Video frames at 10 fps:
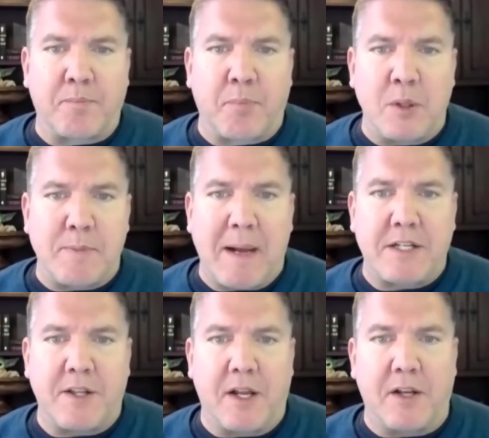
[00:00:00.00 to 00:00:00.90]
points back
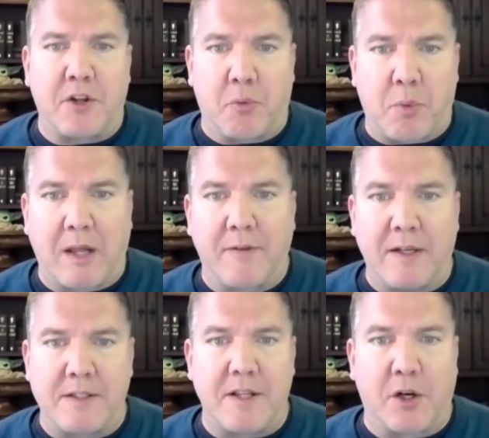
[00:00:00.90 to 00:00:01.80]
to the the
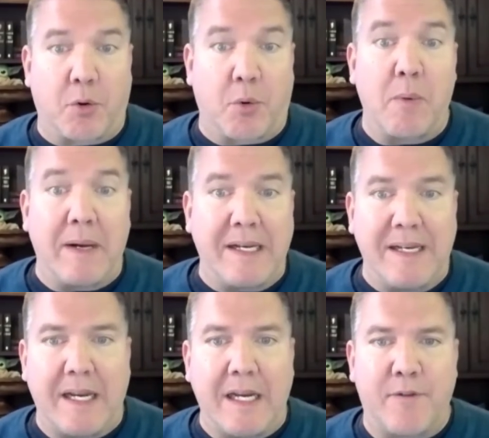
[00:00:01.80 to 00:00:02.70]
relevance and the growing
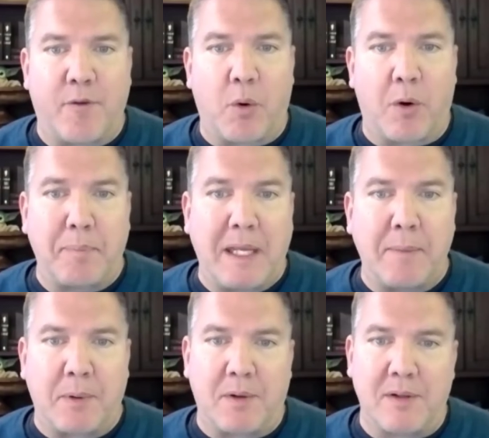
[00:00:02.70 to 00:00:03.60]
need for
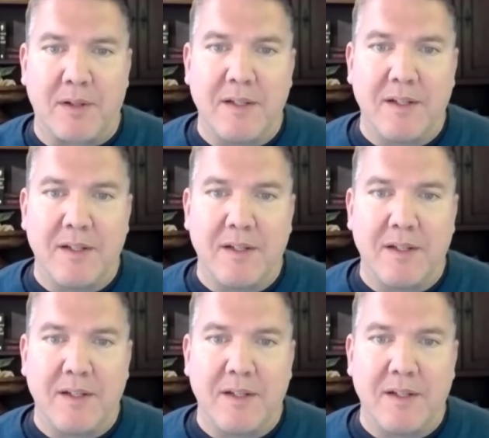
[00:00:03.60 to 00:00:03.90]
people